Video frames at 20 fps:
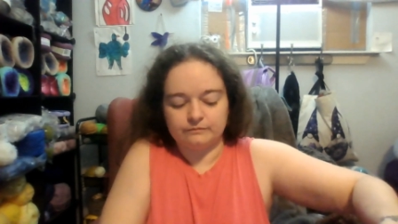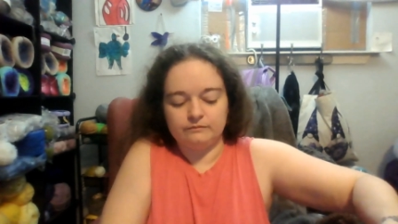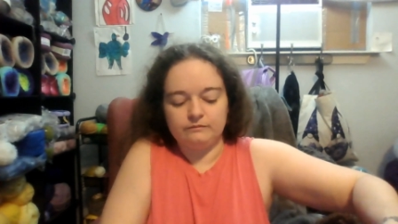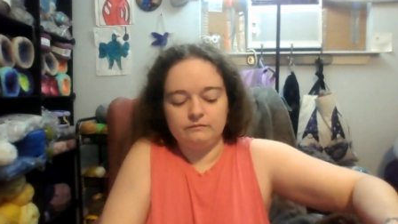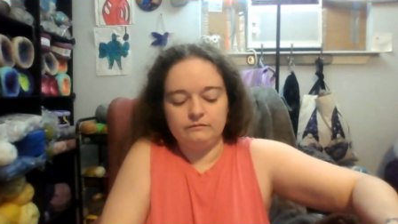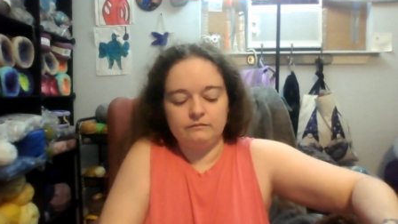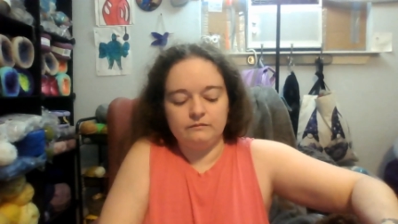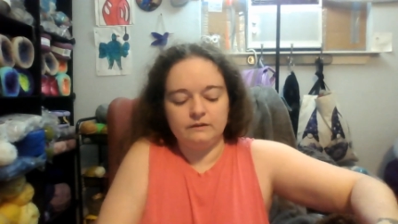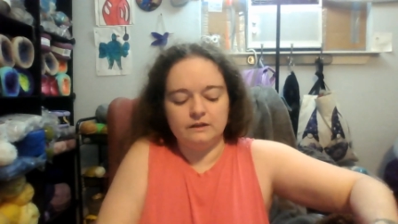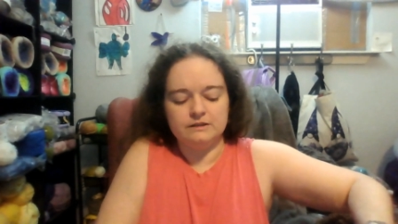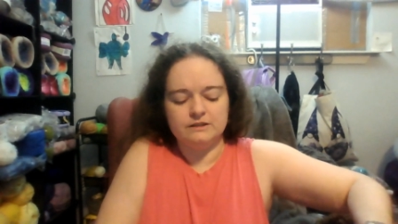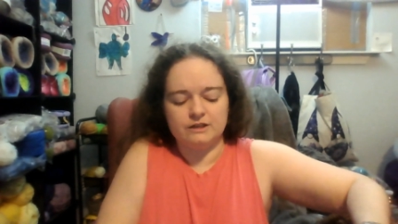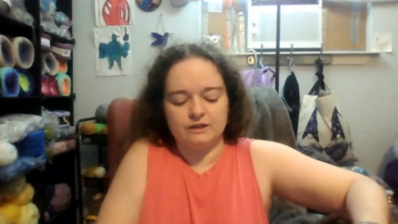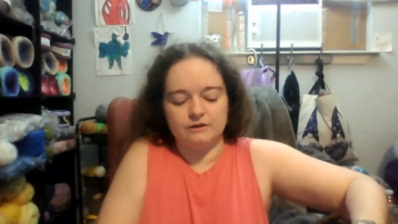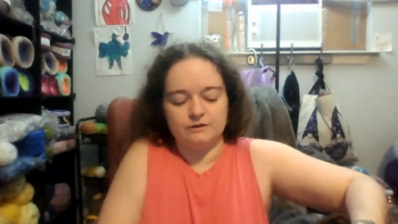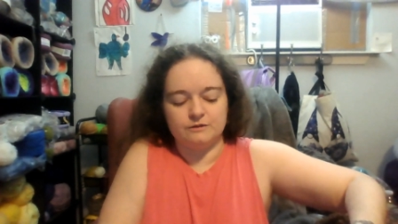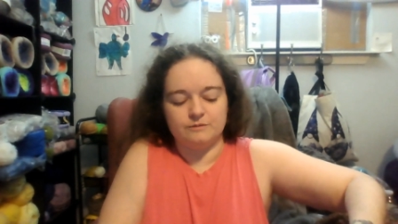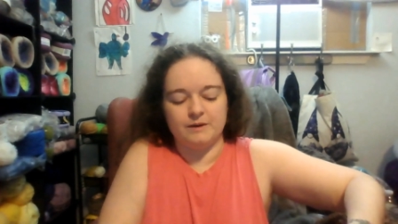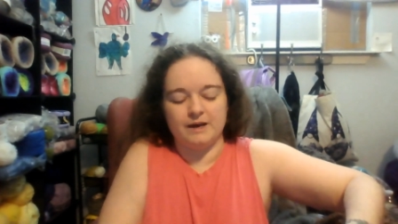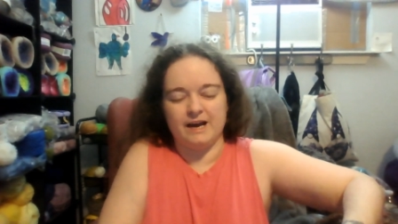Excuse
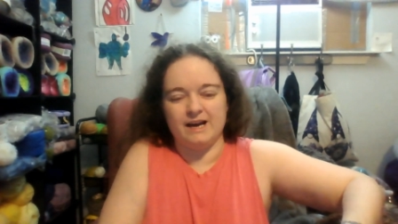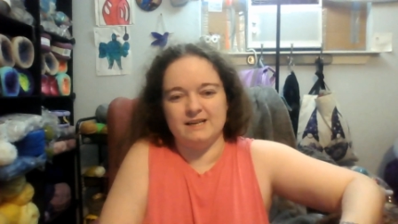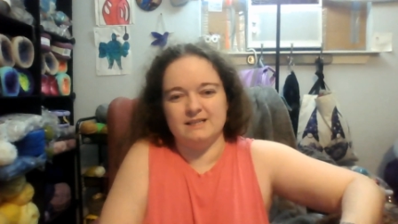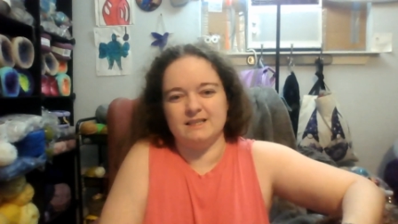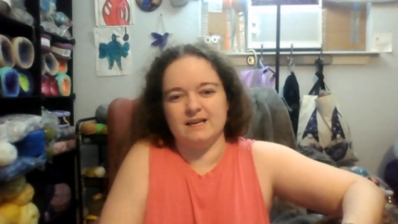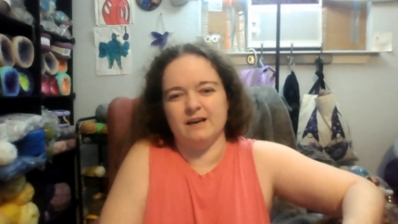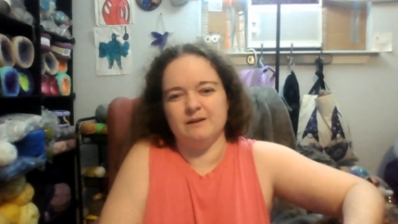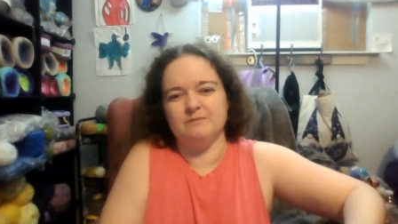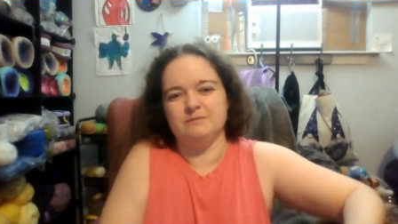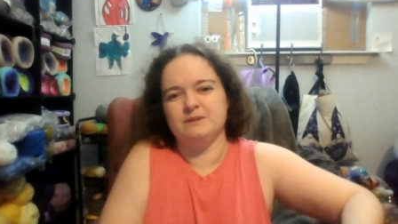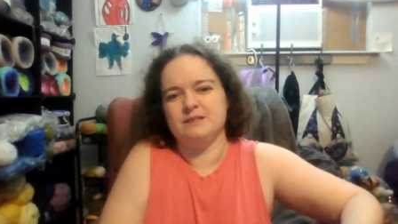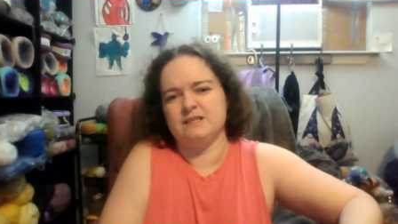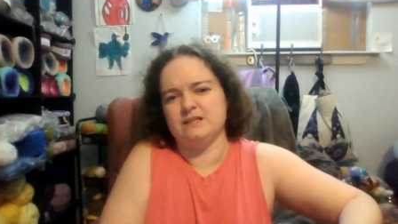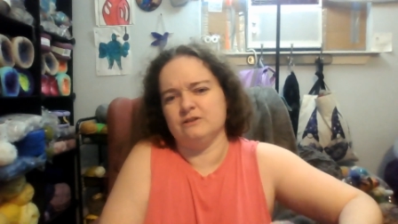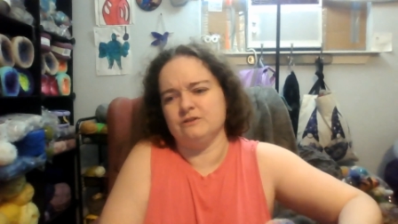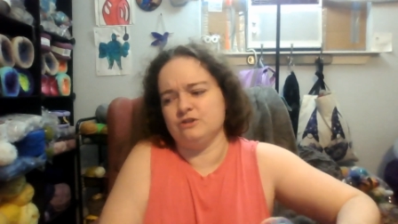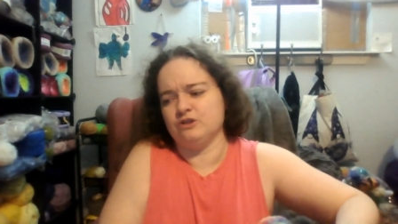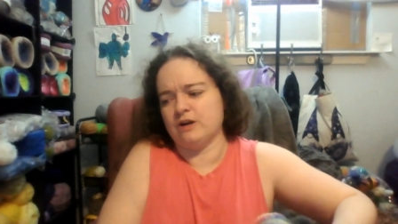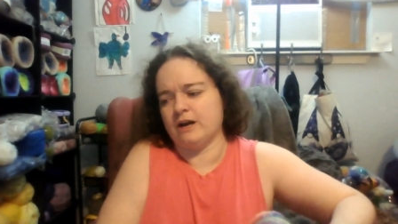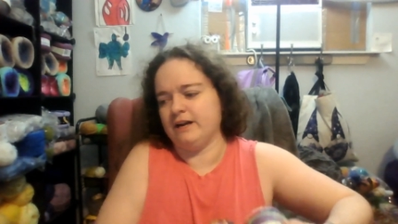me, guys. I'm still
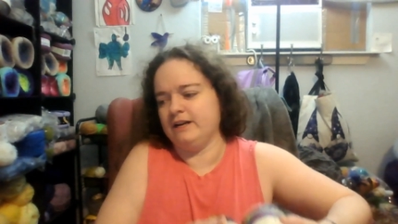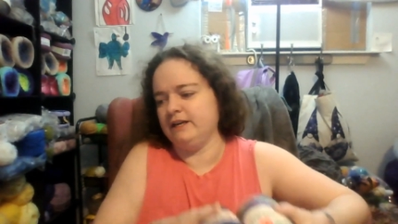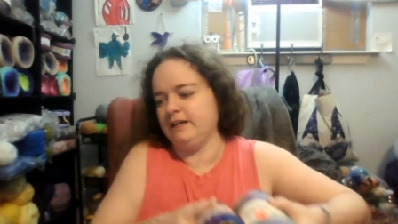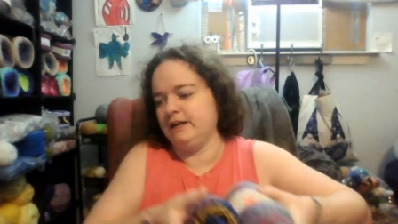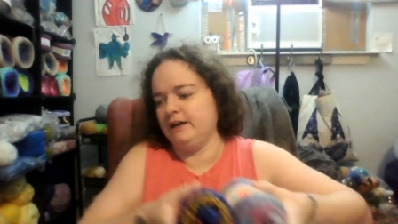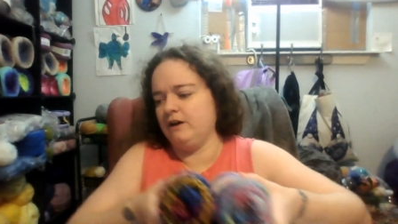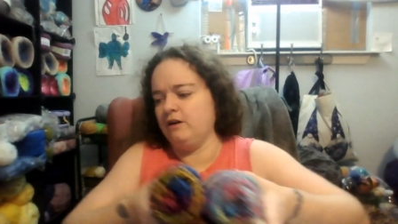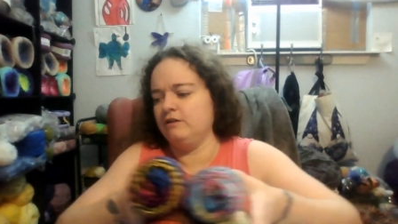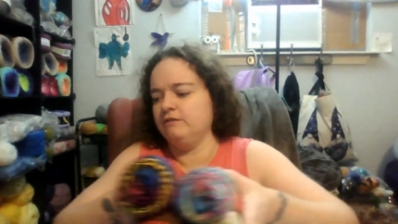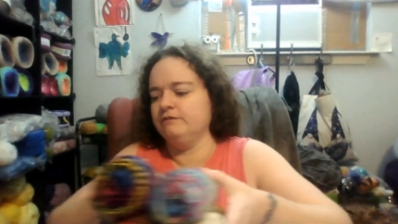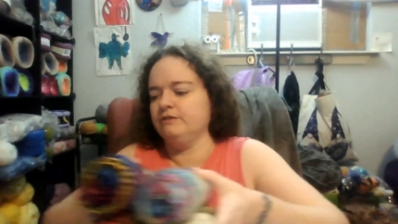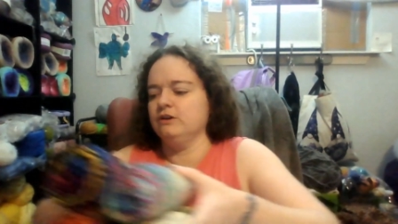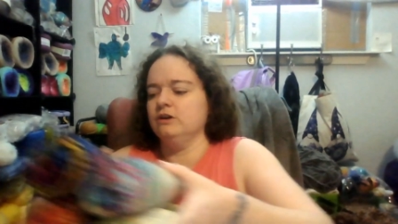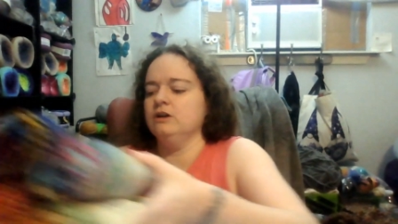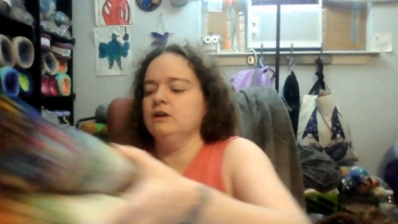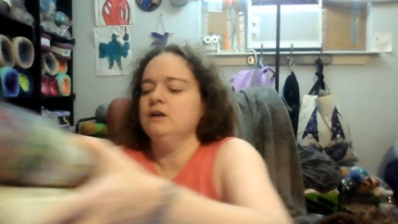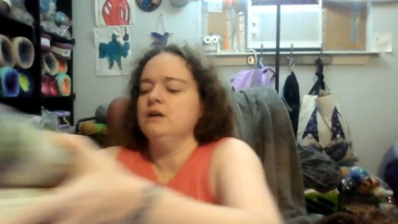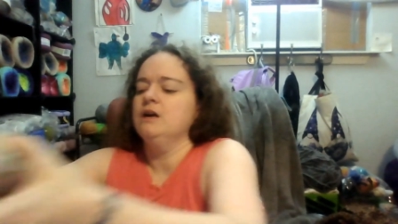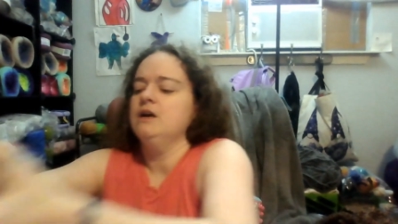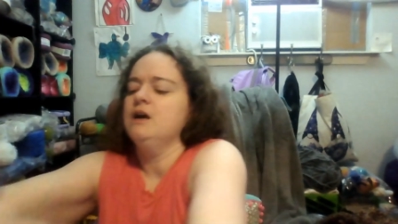trying to get over
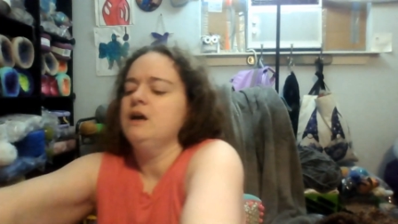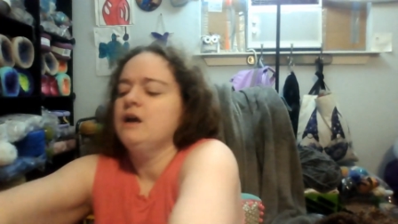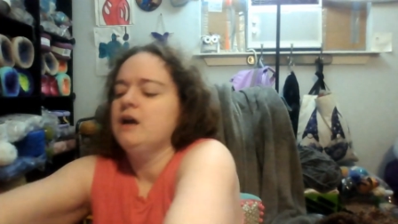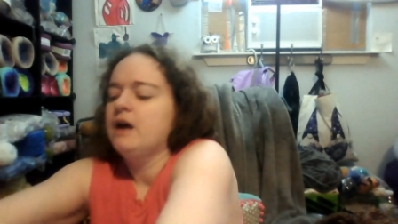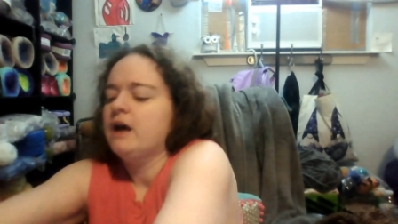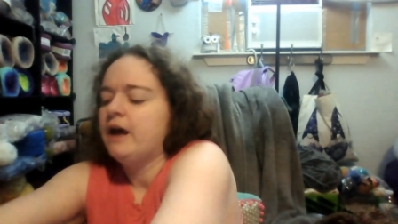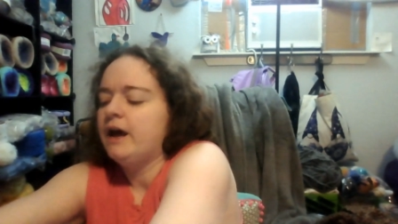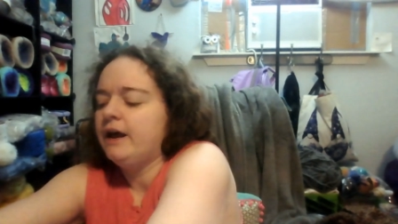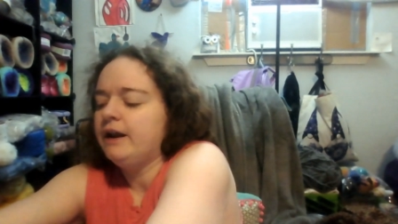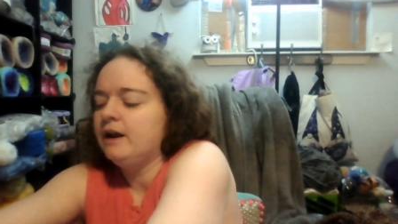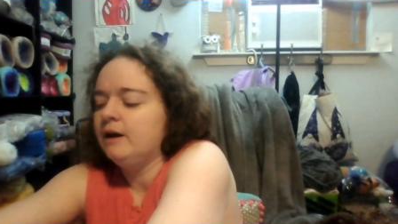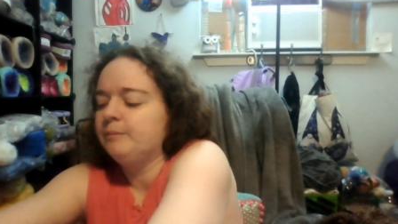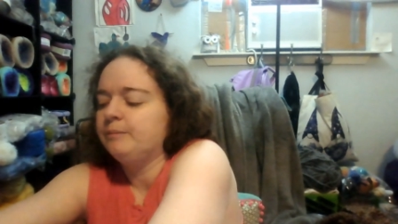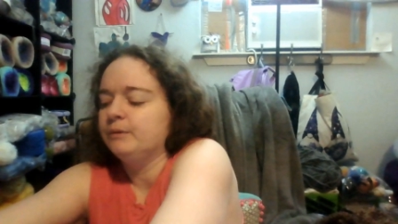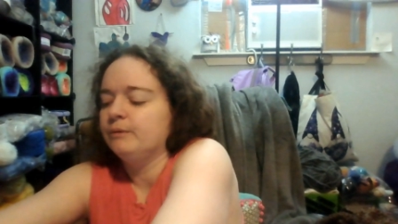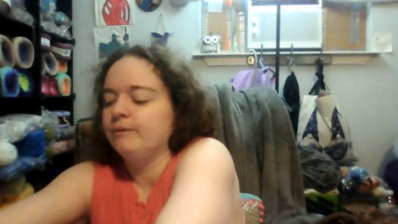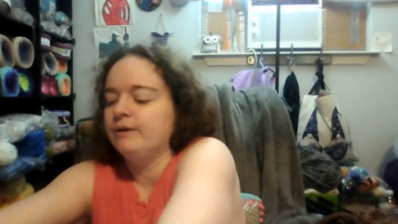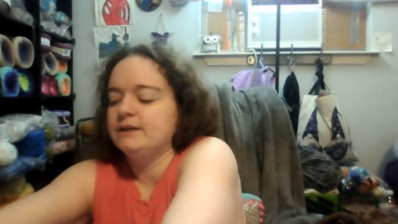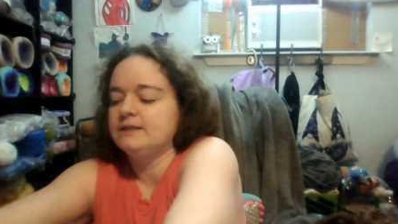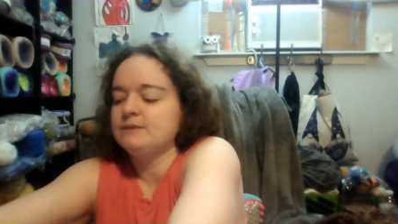an upper
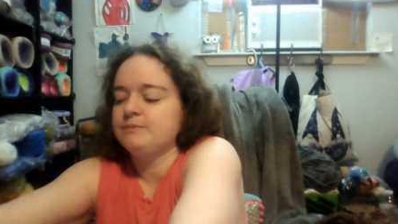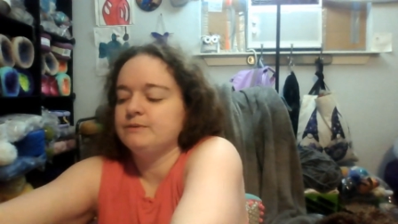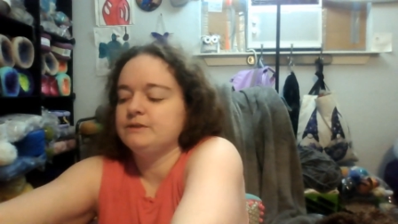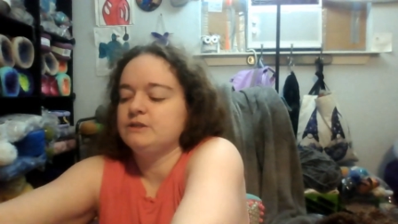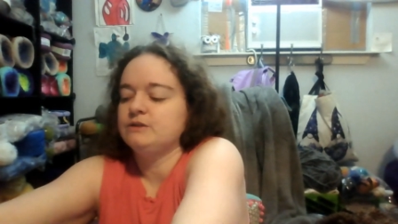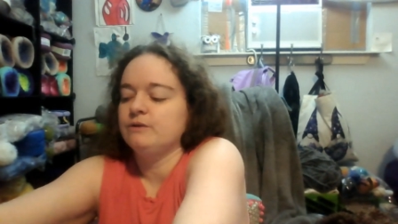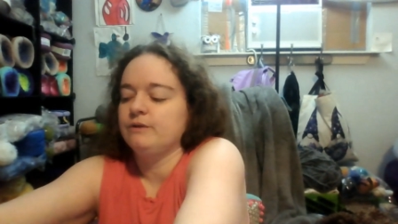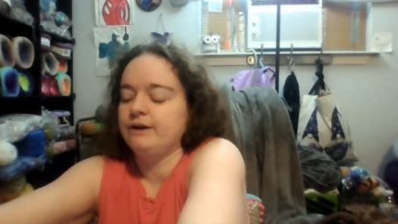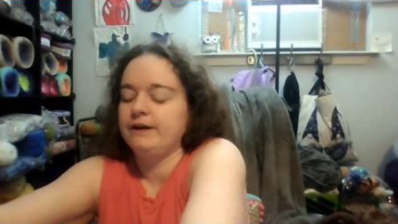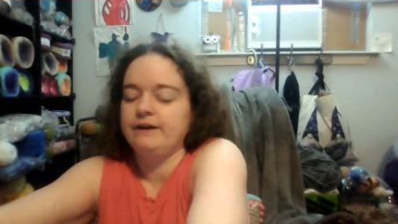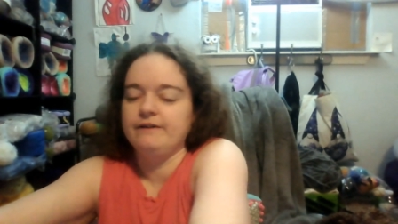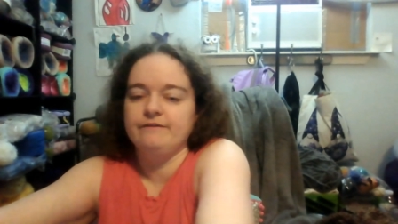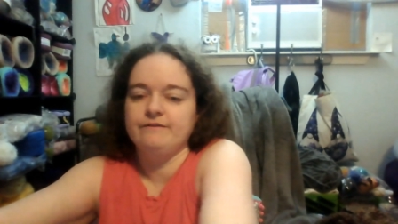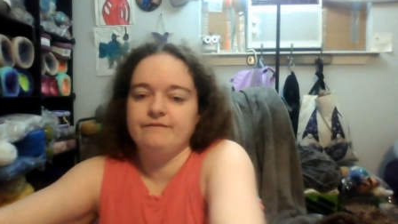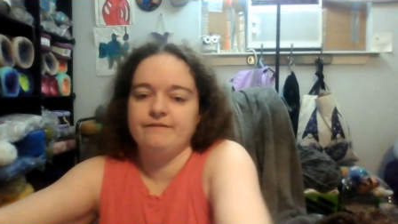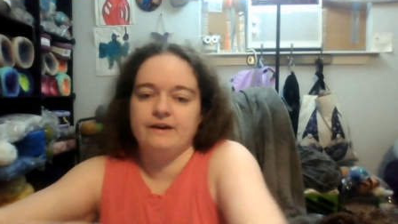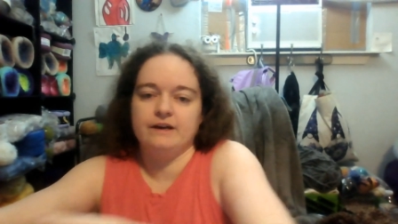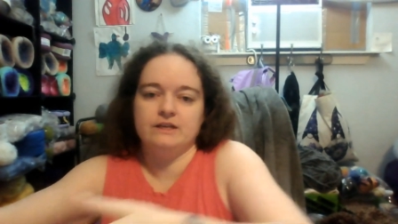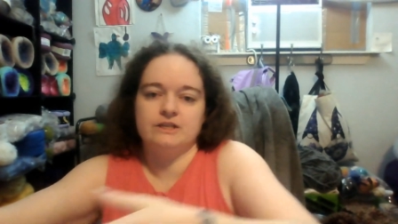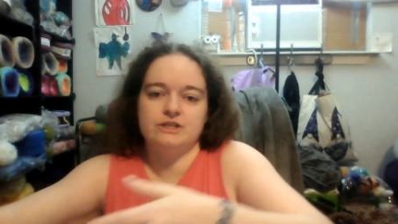respiratory
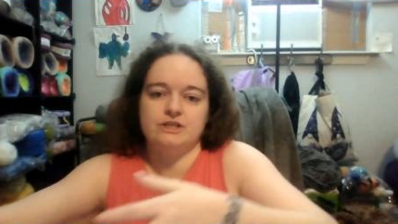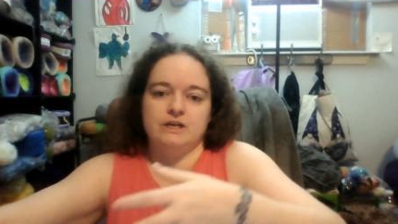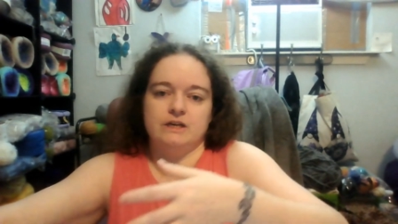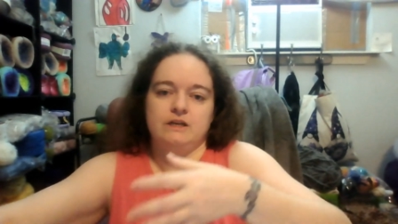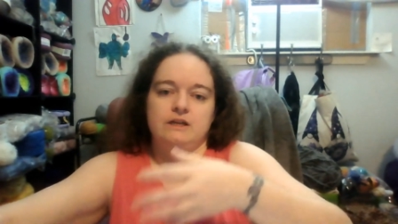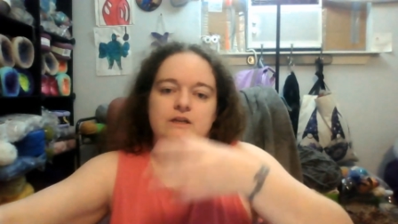infection.